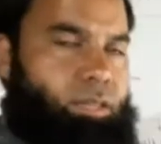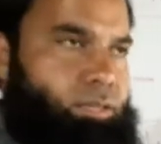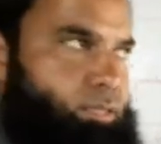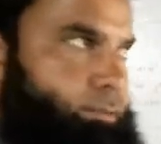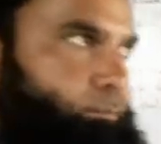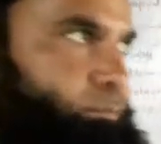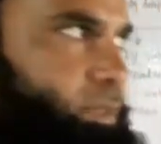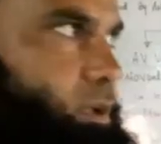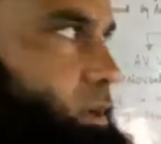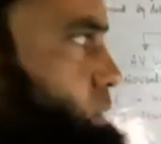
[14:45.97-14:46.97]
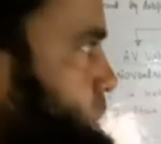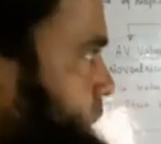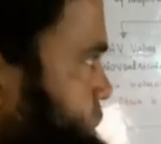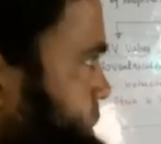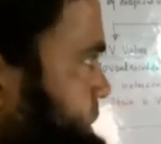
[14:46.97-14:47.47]
is the
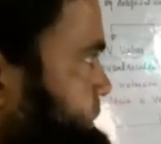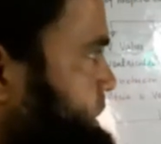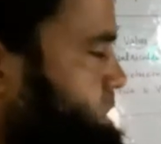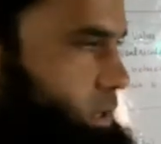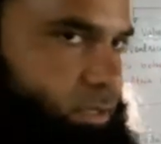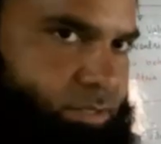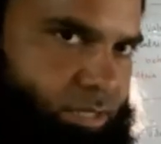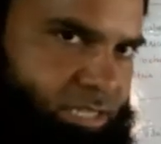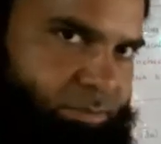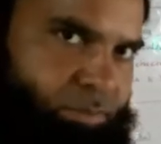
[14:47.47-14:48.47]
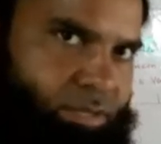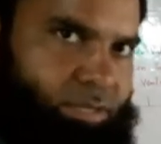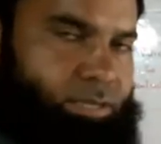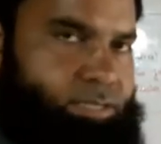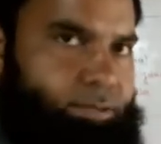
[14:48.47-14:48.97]
contraction of the ventricles takes
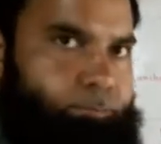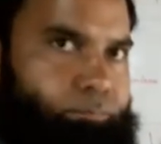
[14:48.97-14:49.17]
place,